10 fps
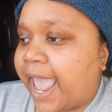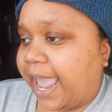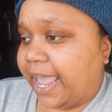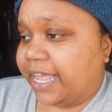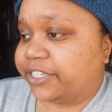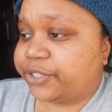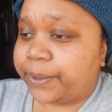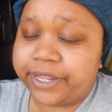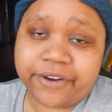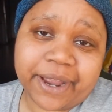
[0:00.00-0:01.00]
and
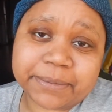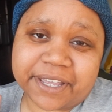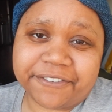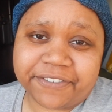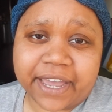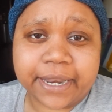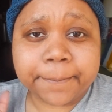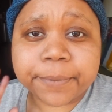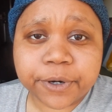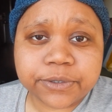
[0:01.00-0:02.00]
twenty grams of fat
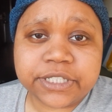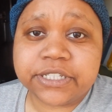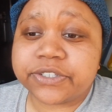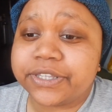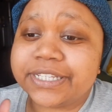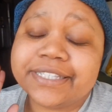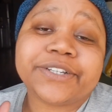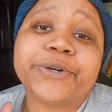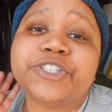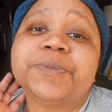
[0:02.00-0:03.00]
and protein. So this is
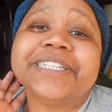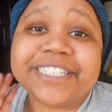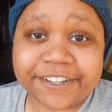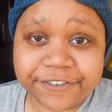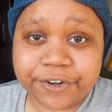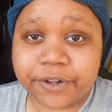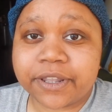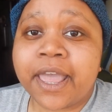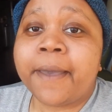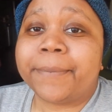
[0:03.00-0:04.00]
going to be
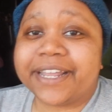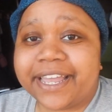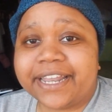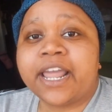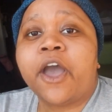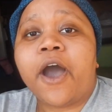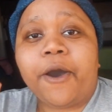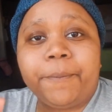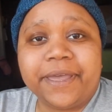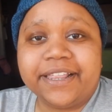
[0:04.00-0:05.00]
difficult. But again,
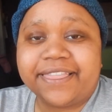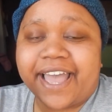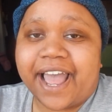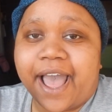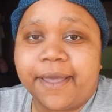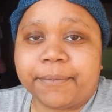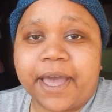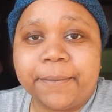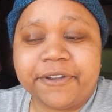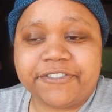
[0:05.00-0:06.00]
hoping that I'm
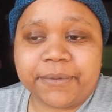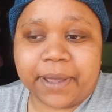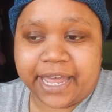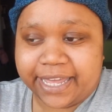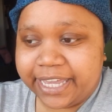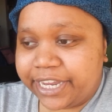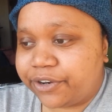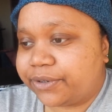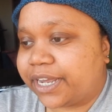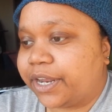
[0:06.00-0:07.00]
coming from a
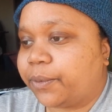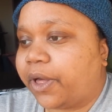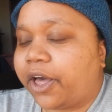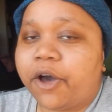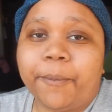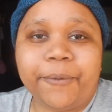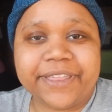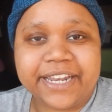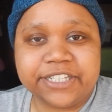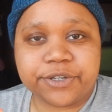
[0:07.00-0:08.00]
keto diet will help
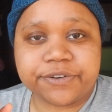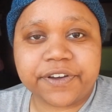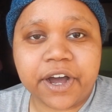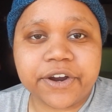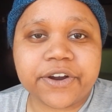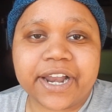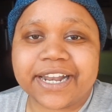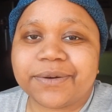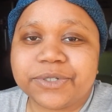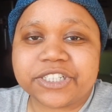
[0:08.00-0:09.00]
with any sort of hunger,
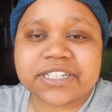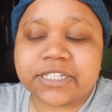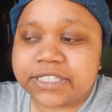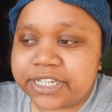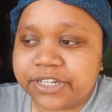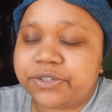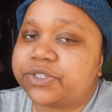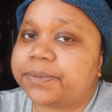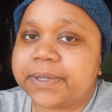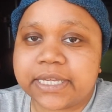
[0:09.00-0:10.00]
and I will just continue
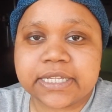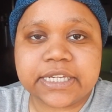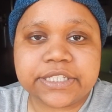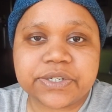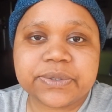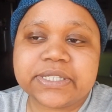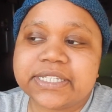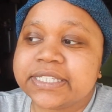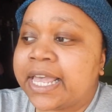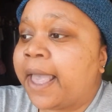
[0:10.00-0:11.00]
to be in
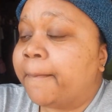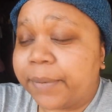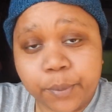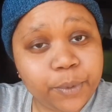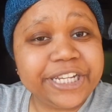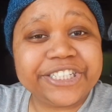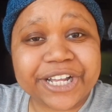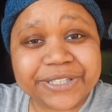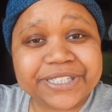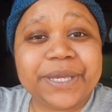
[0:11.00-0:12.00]
ketosis, but we
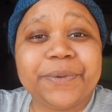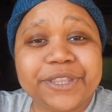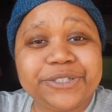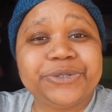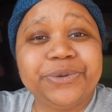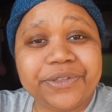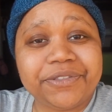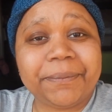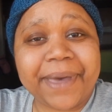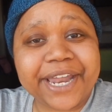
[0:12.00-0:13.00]
shall see what the truth
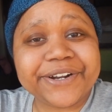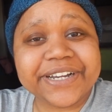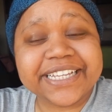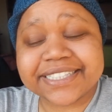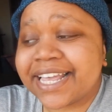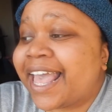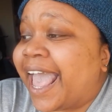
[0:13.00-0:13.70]
of the matter is.